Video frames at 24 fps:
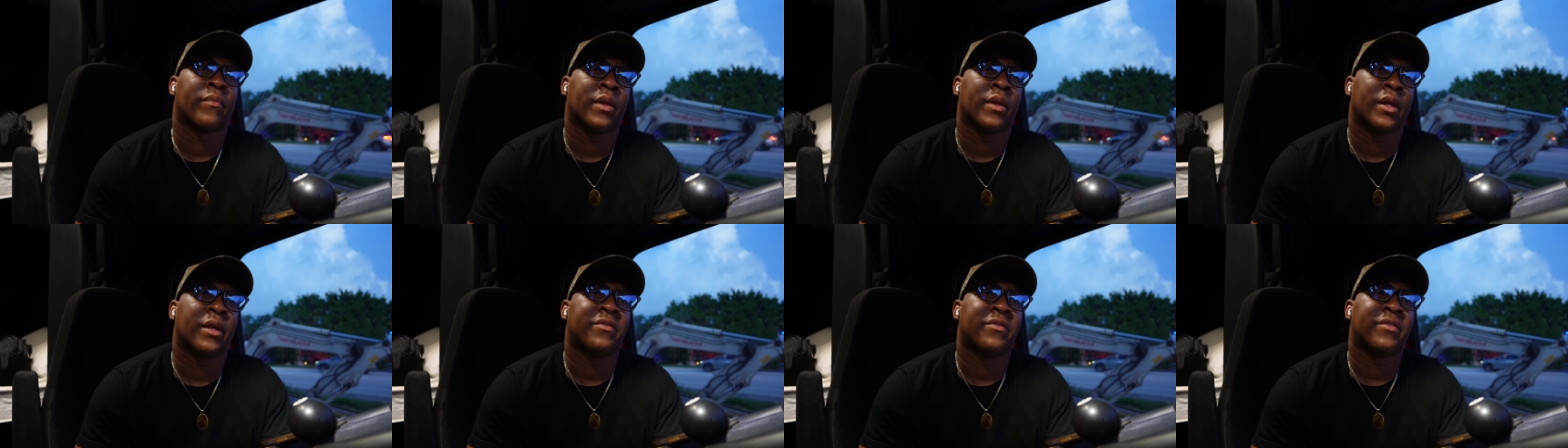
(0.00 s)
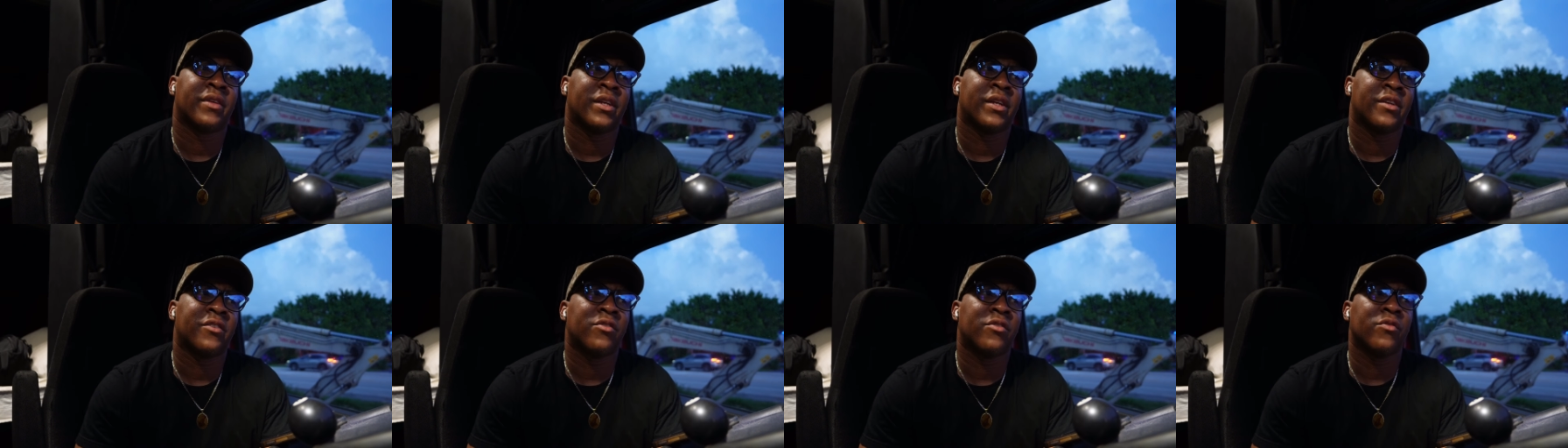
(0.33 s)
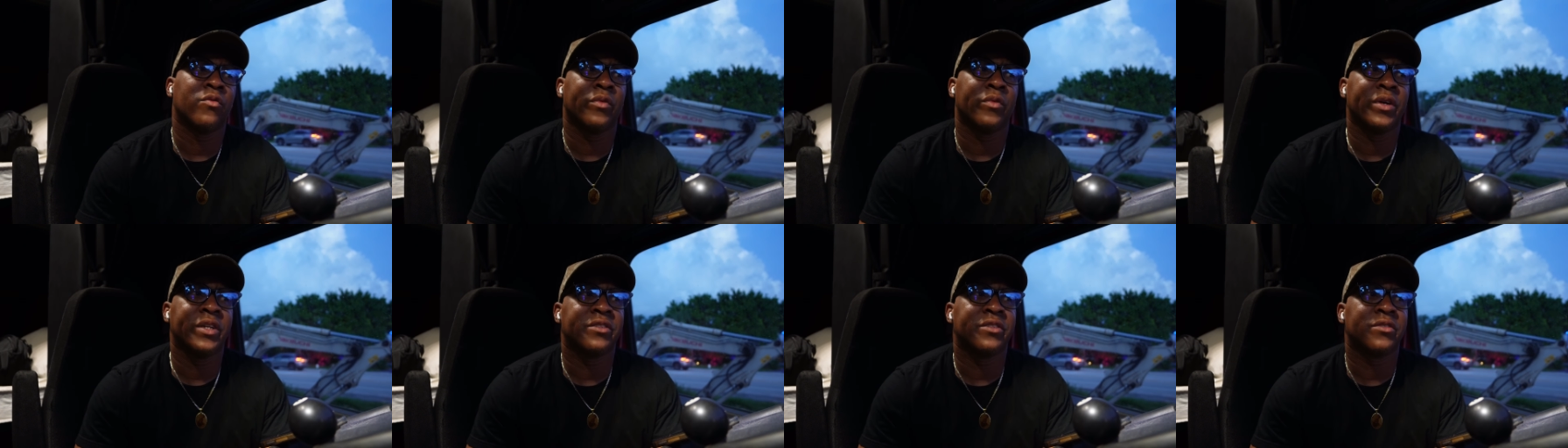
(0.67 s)
They said that
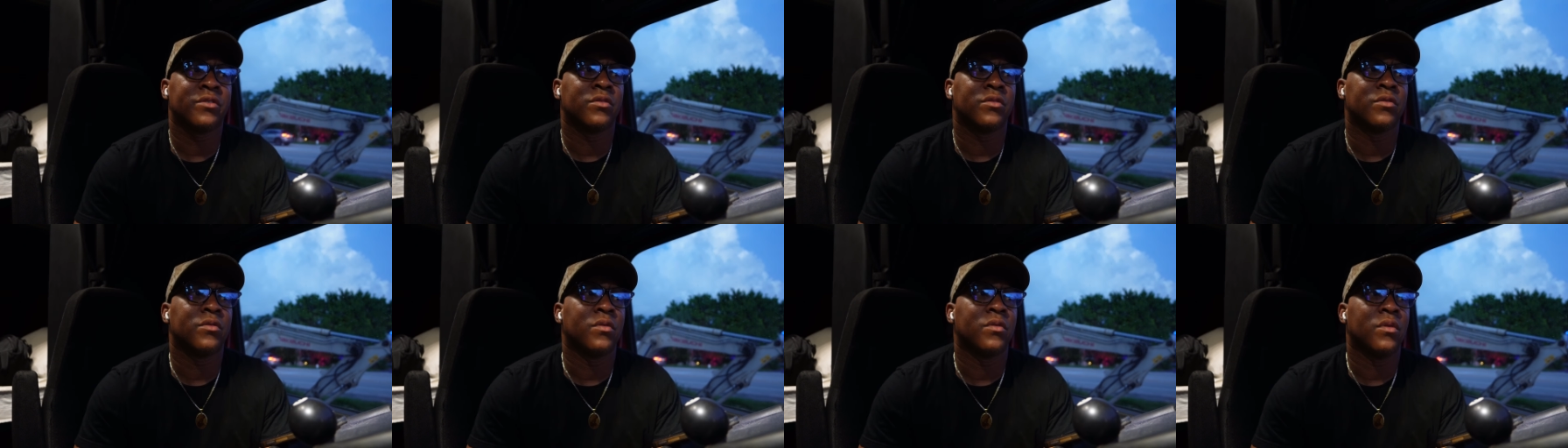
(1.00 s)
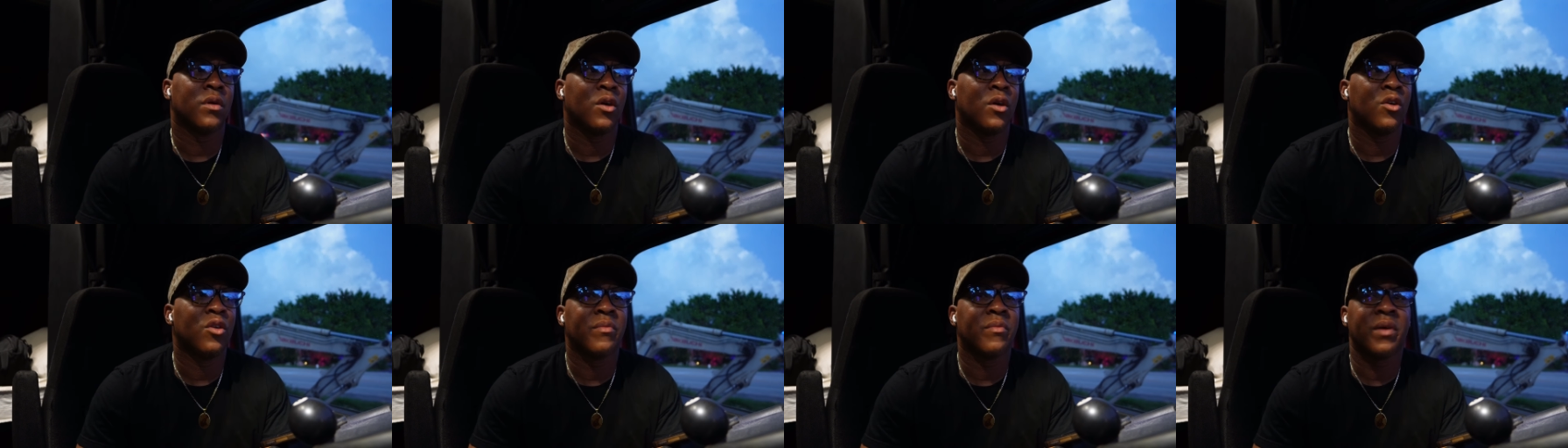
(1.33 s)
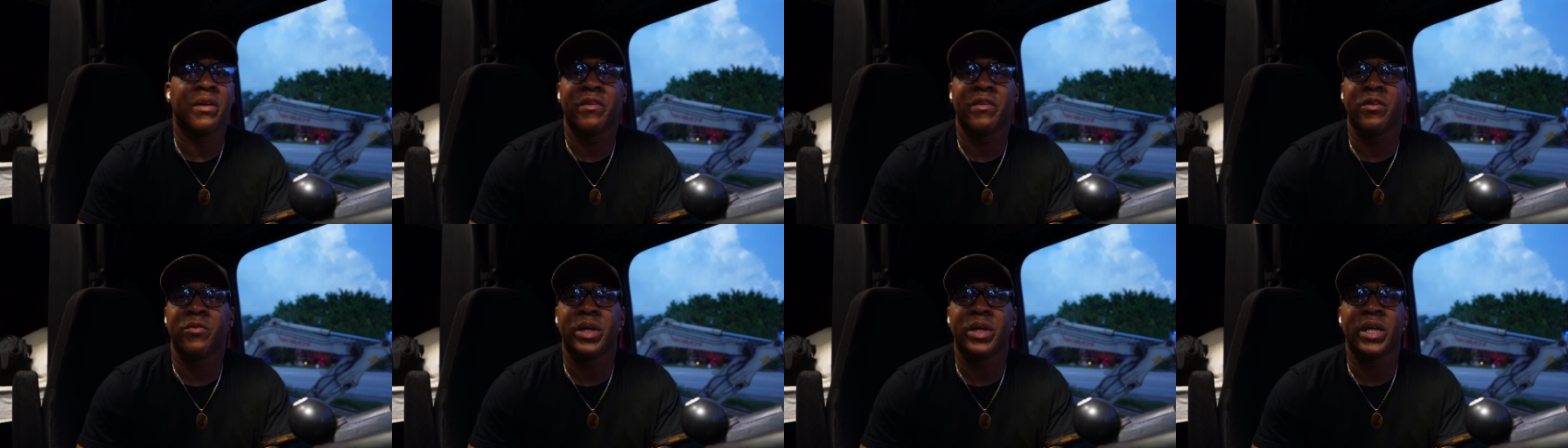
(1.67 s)
you regional, home
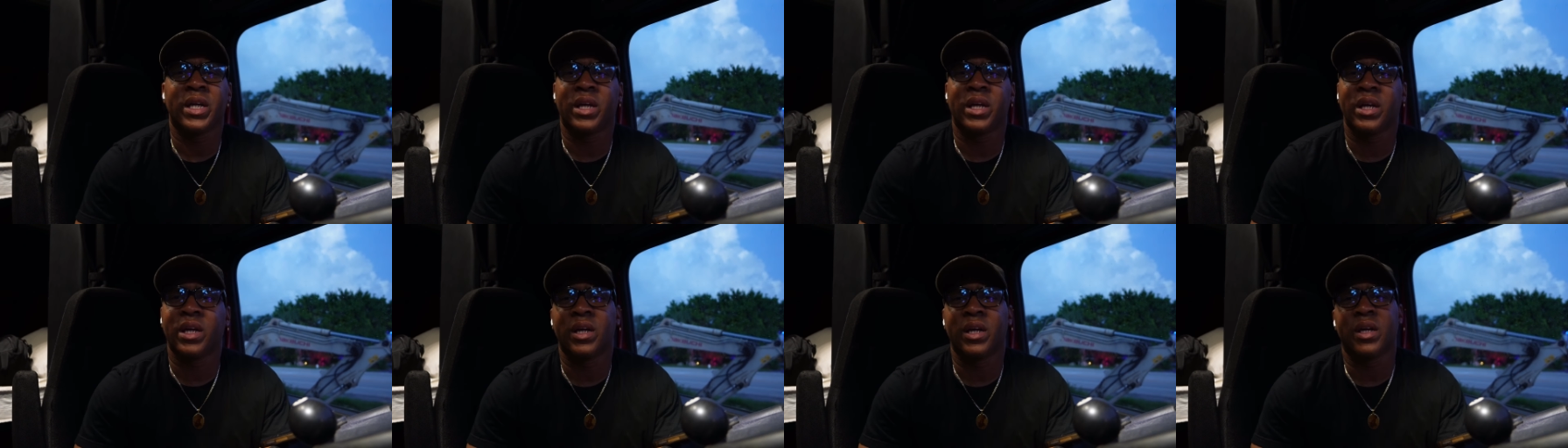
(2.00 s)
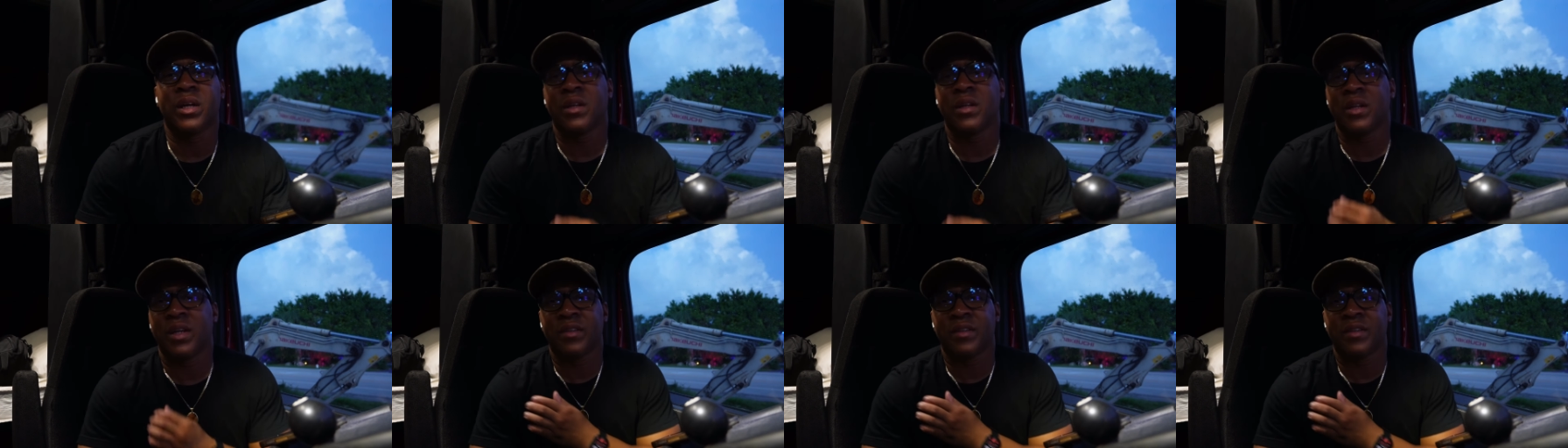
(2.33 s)
every weekend.